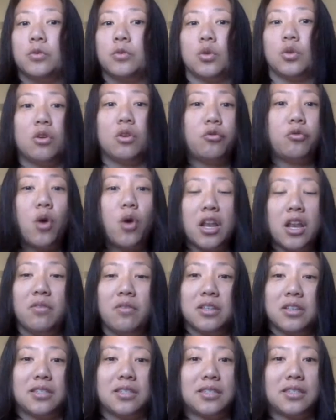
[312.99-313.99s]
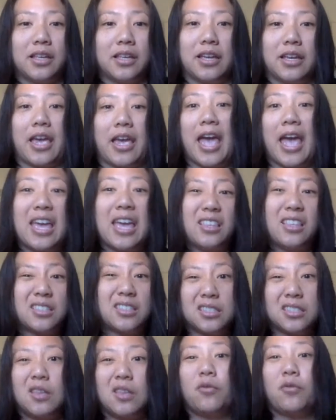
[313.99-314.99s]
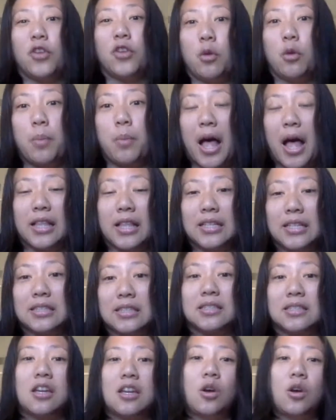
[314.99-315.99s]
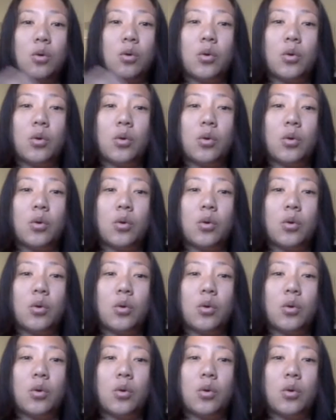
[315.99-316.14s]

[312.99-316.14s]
So if one of us is like, hey, this doesn't feel balanced,